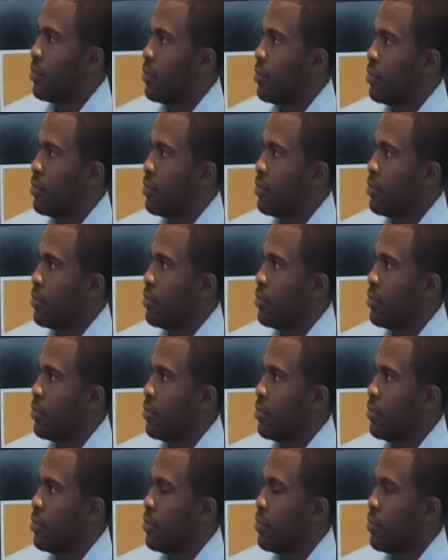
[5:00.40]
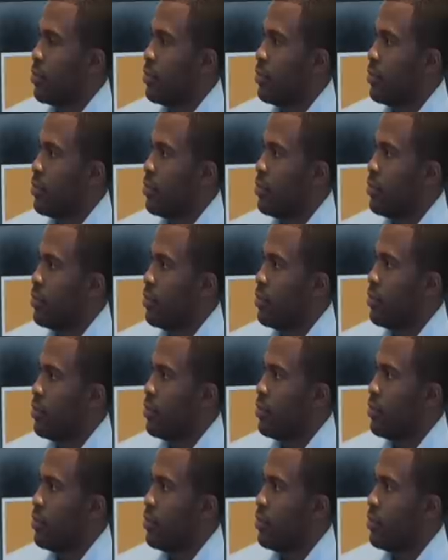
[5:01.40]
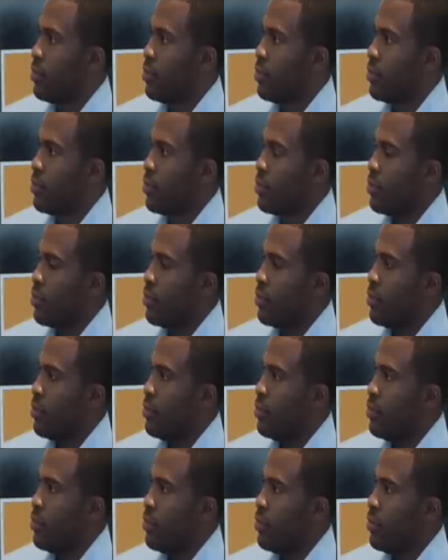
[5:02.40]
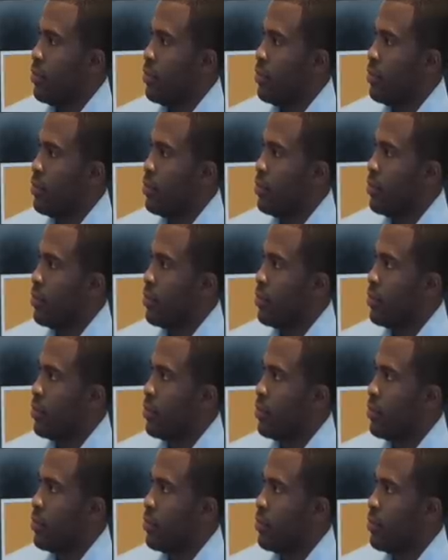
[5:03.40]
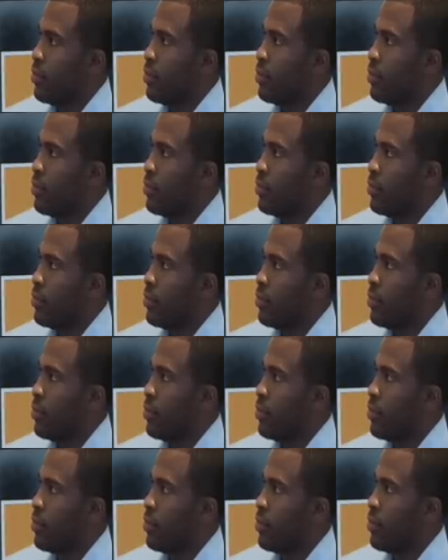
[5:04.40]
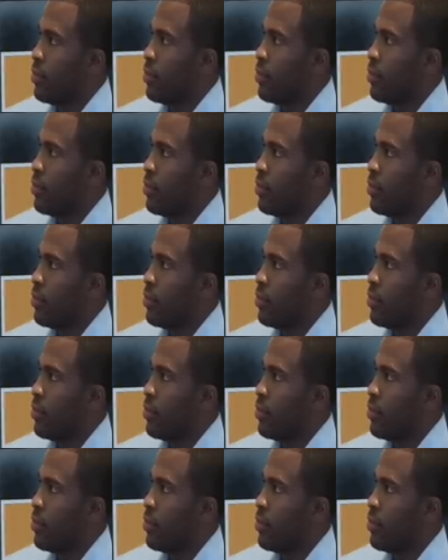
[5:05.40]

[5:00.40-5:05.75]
(not speaking)